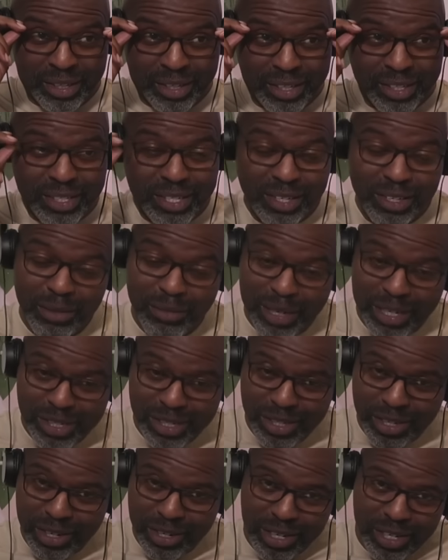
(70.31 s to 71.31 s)
continue my
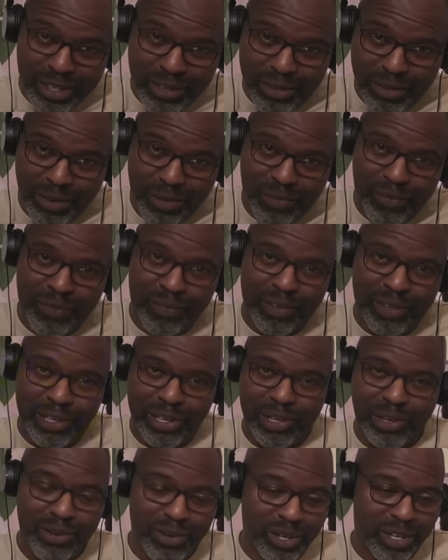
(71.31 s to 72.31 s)
journey of
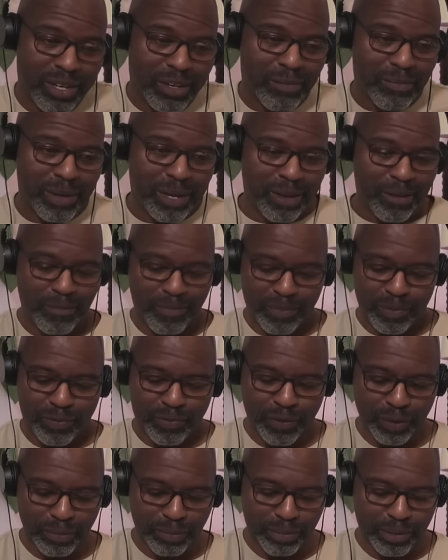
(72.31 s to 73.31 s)
learning about
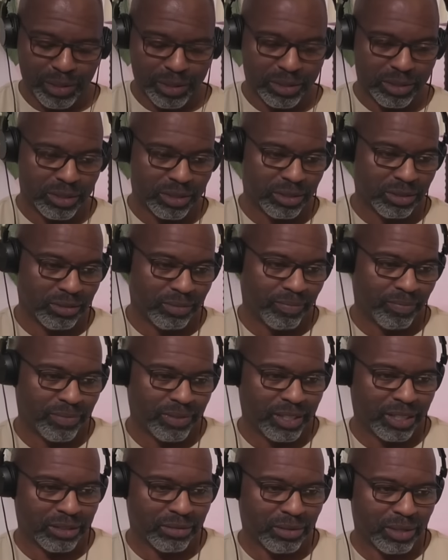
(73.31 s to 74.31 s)
football. So
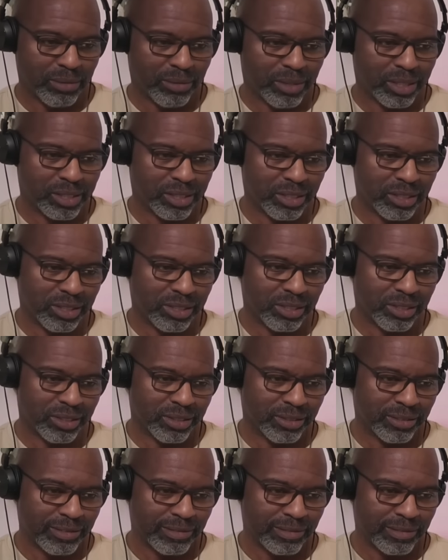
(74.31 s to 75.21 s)
that's why I'm watching this here.